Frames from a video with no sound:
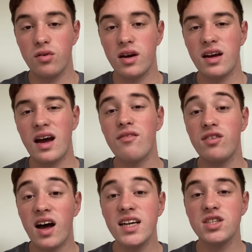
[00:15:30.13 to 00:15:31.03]
gonna have
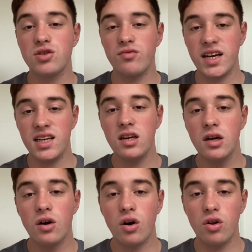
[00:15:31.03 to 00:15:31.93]
lines already
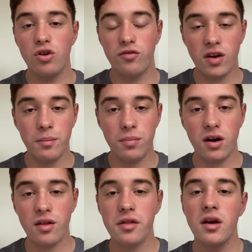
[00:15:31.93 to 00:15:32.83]
on your flight
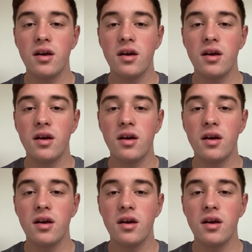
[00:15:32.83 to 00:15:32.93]
path